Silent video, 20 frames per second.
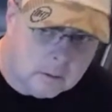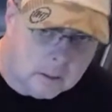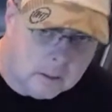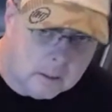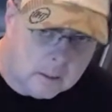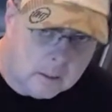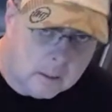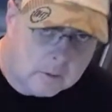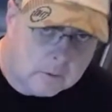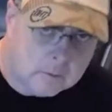
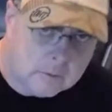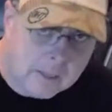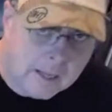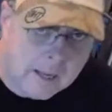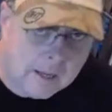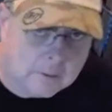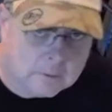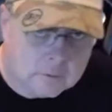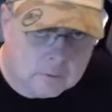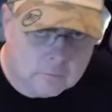and then I'll do the
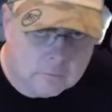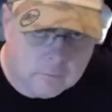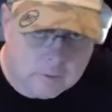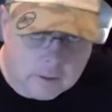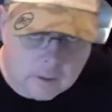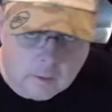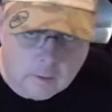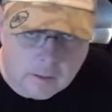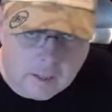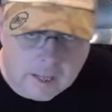how-to
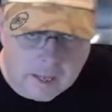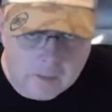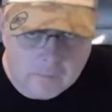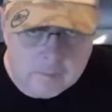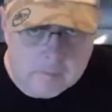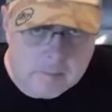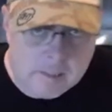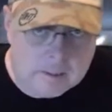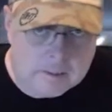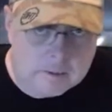video of how
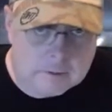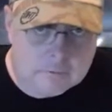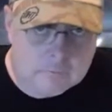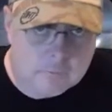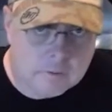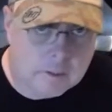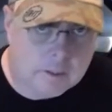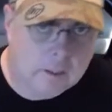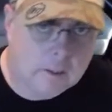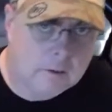we made this
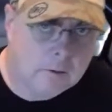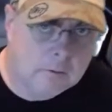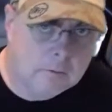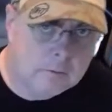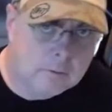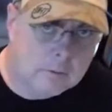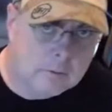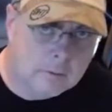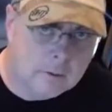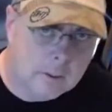video.